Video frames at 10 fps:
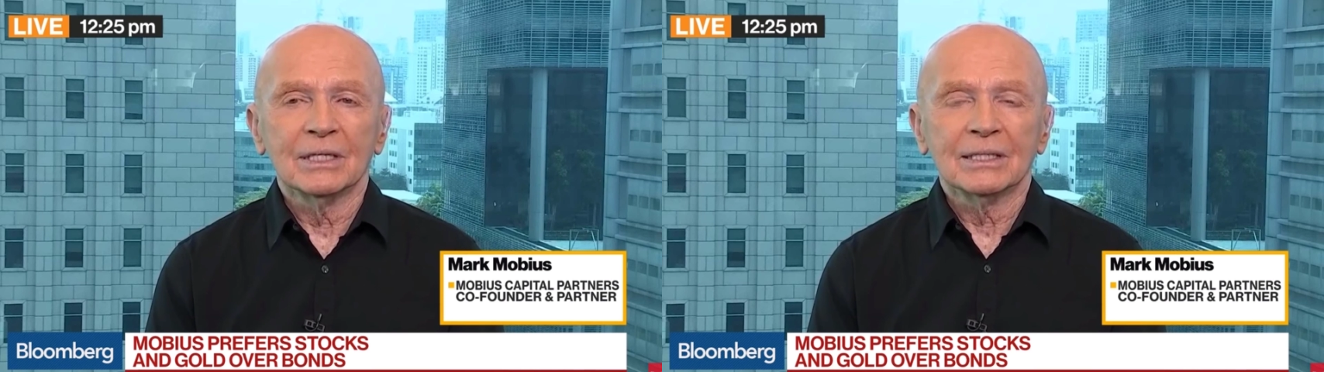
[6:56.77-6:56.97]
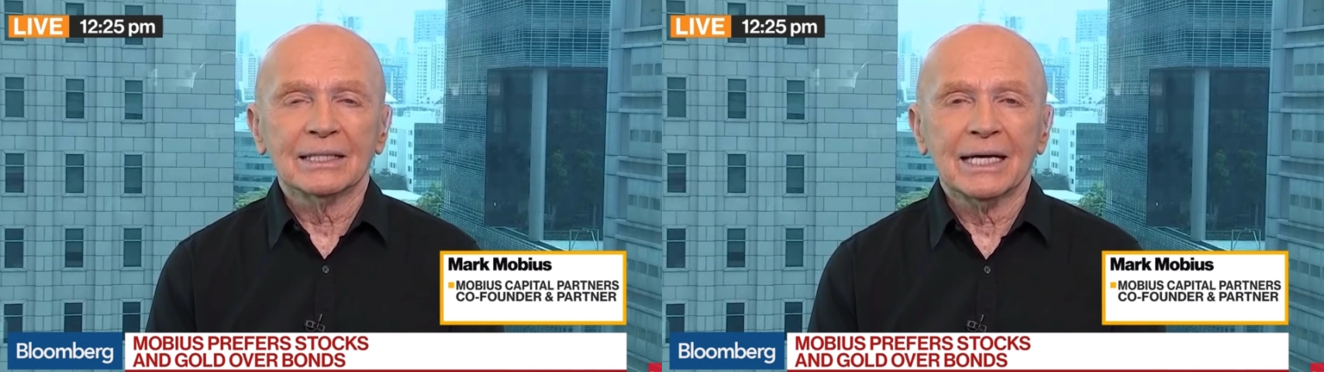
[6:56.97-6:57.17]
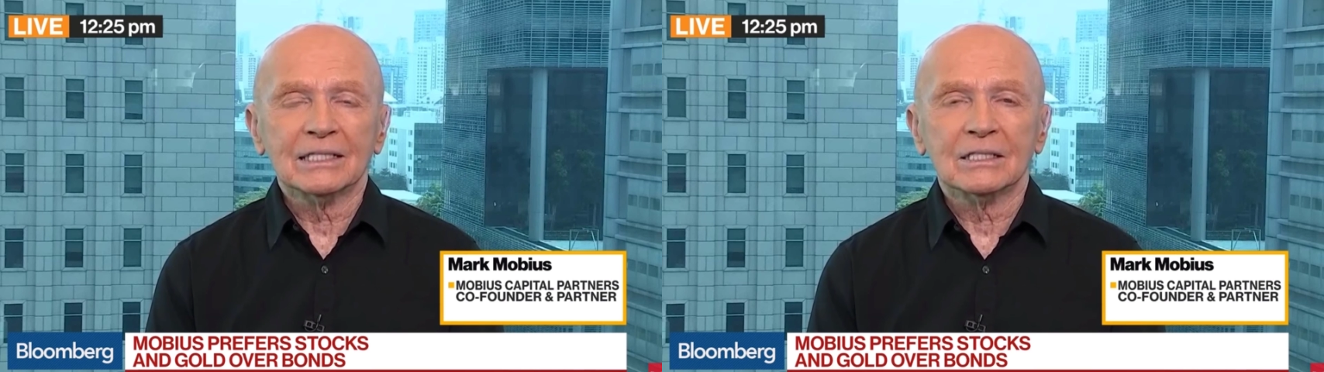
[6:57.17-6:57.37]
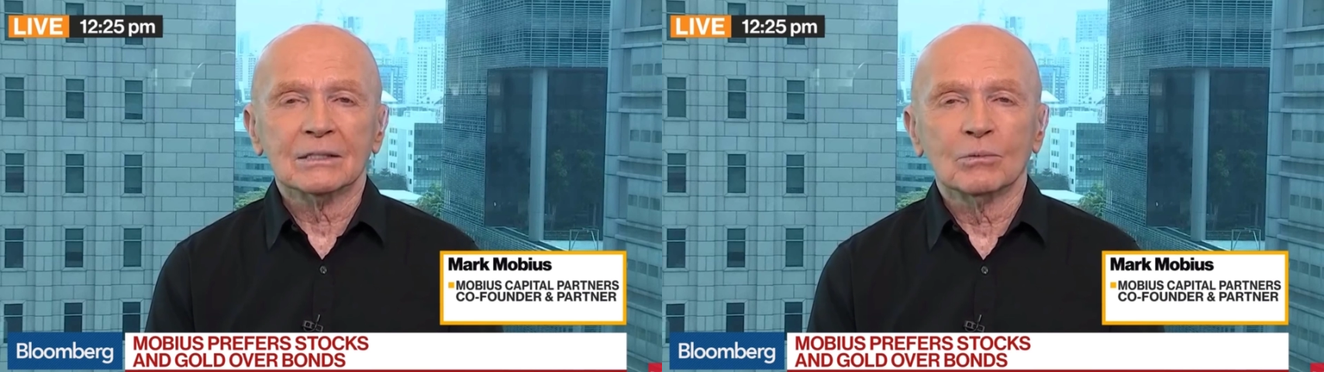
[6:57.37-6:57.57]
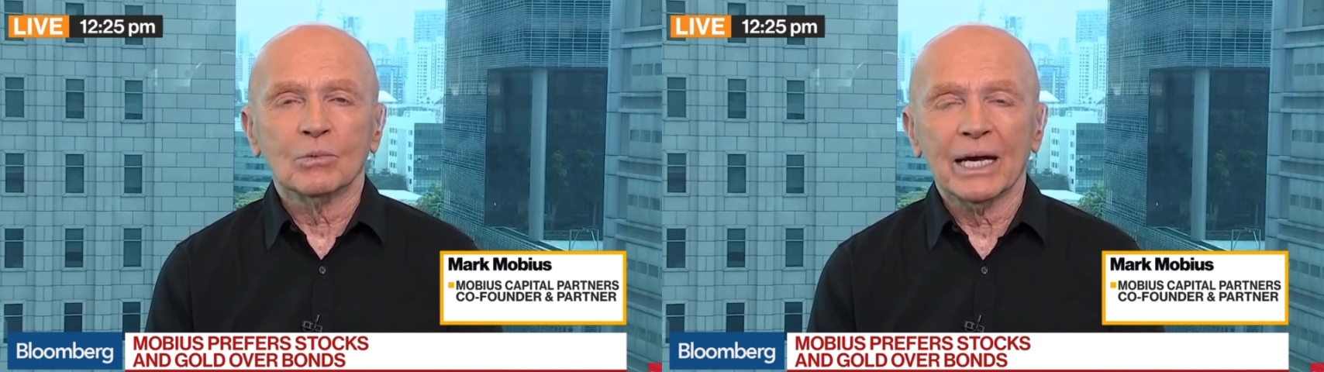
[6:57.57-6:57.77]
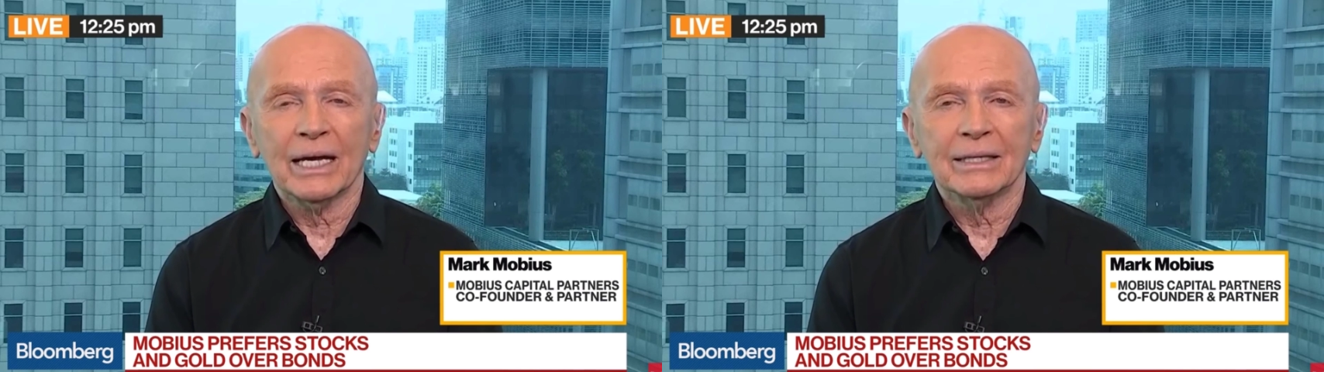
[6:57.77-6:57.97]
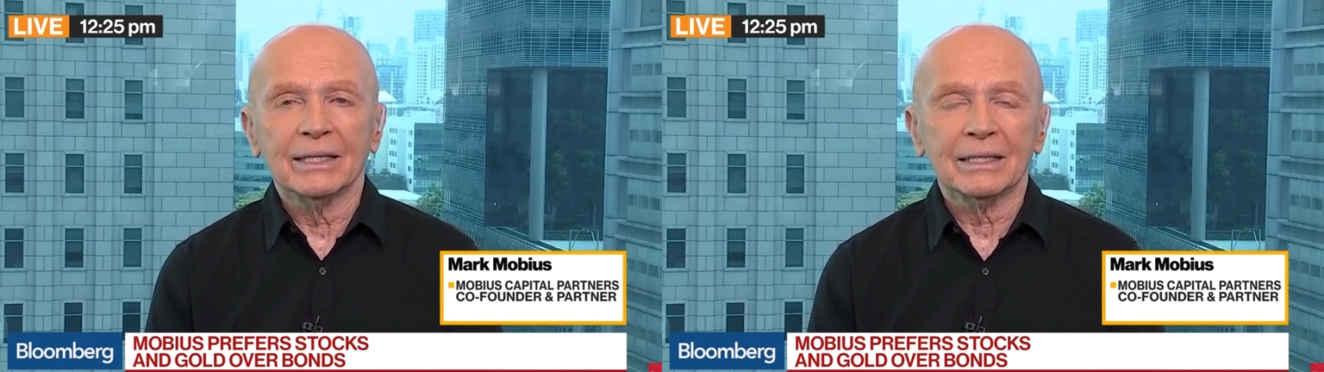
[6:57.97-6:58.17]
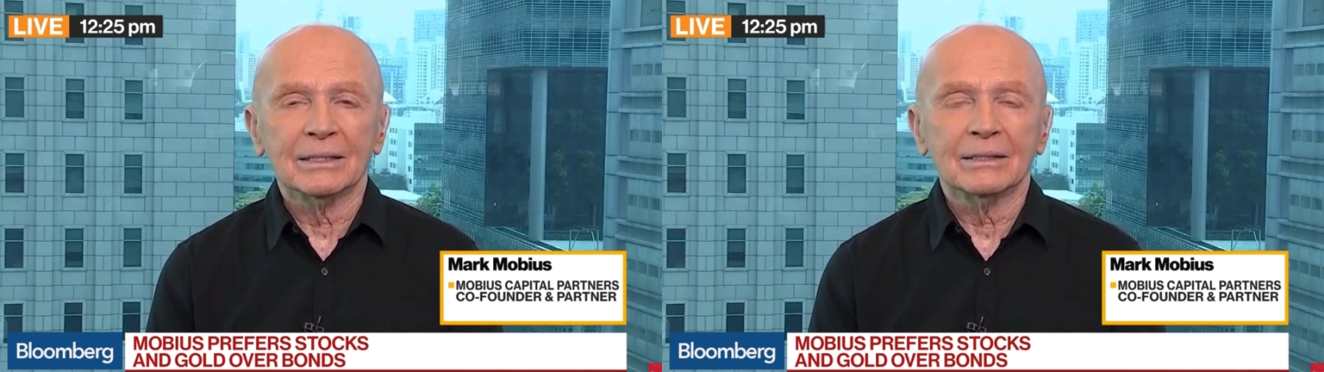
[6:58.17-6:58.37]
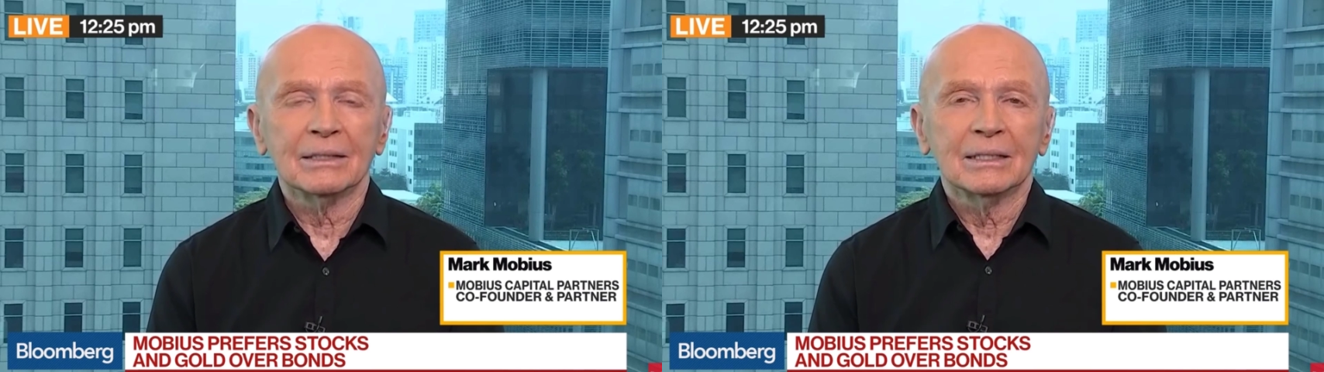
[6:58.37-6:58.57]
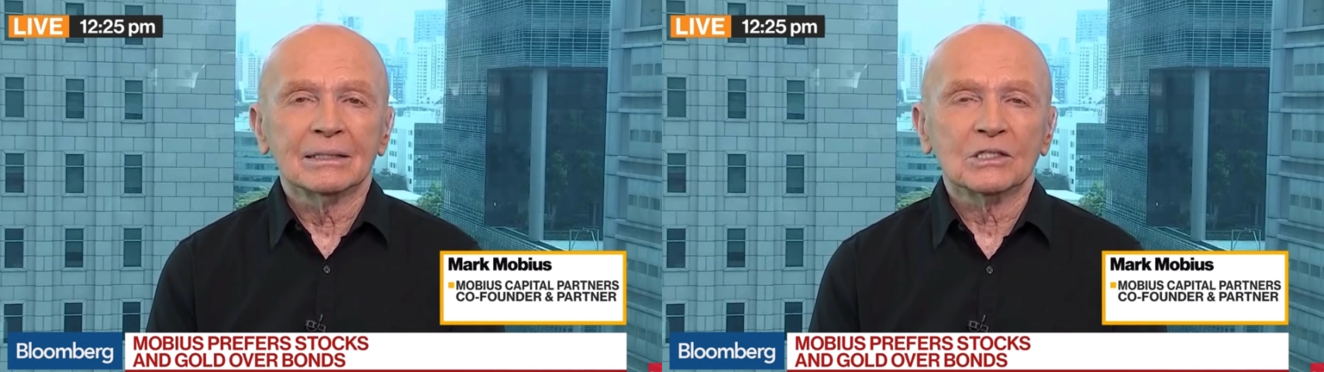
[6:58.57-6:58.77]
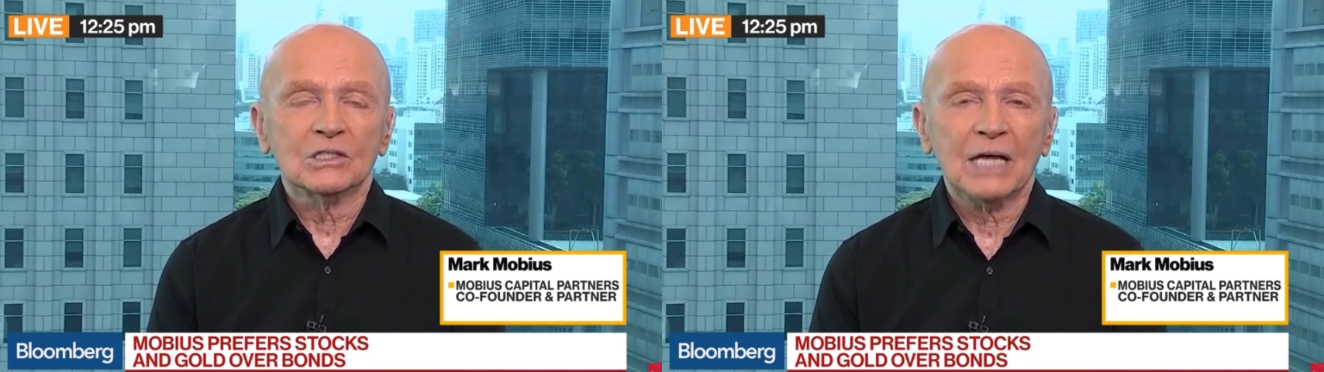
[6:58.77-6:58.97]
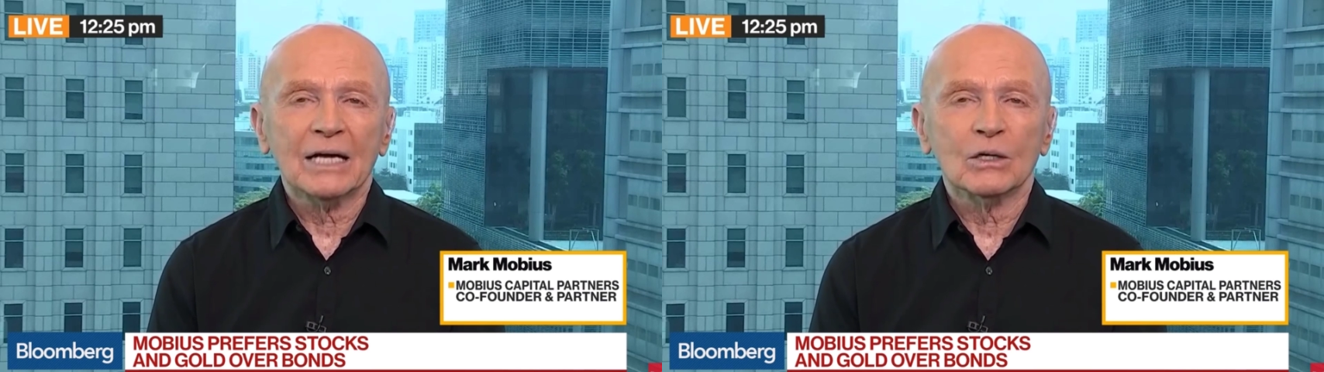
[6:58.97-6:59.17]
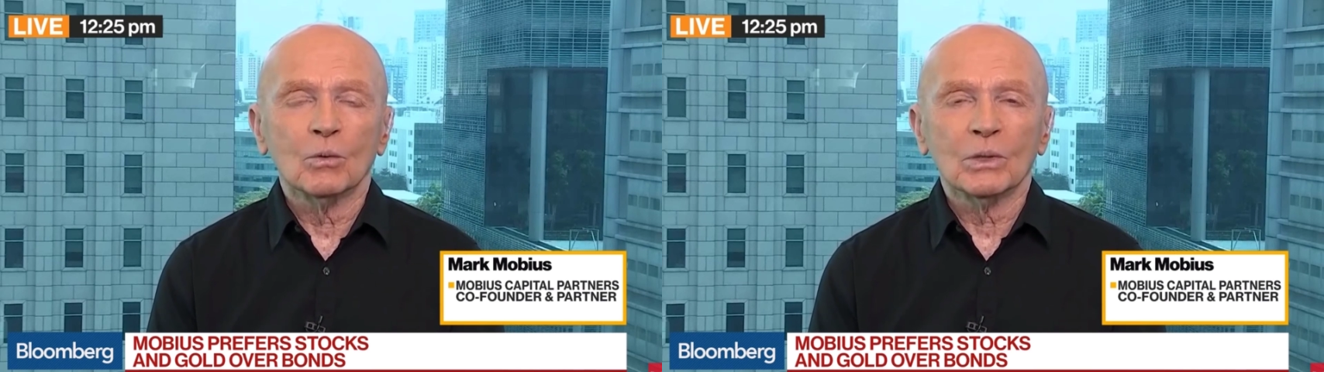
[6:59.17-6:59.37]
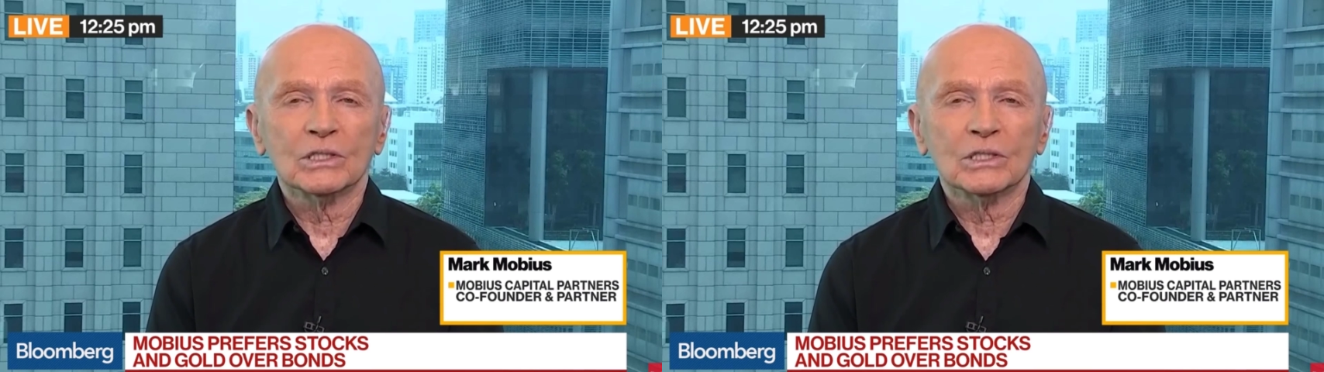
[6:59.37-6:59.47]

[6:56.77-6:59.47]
that that's the way they can decide on what